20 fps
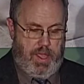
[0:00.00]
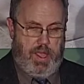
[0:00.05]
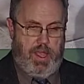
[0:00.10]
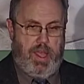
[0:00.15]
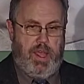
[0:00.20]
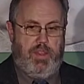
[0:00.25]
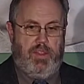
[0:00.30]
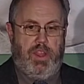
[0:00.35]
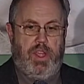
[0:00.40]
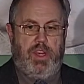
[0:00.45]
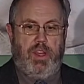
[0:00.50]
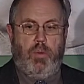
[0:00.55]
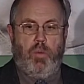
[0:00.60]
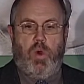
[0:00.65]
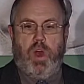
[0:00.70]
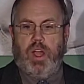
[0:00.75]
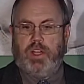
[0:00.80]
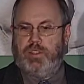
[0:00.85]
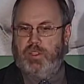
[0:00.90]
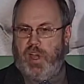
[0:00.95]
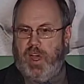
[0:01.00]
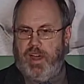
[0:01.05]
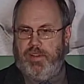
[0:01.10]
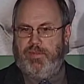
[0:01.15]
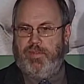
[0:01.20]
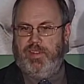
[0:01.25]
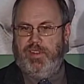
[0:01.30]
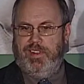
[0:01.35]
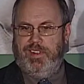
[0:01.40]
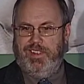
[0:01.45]
And then he walks
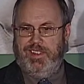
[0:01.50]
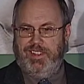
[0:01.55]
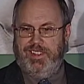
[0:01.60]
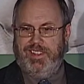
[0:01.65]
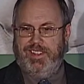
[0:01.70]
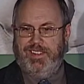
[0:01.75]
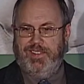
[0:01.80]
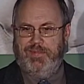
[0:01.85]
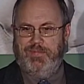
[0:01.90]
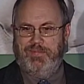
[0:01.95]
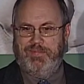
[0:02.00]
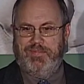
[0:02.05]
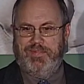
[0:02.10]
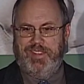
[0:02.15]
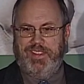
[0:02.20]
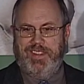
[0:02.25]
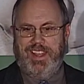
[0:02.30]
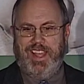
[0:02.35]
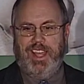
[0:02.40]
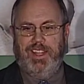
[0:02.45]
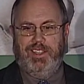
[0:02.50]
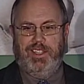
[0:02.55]
off and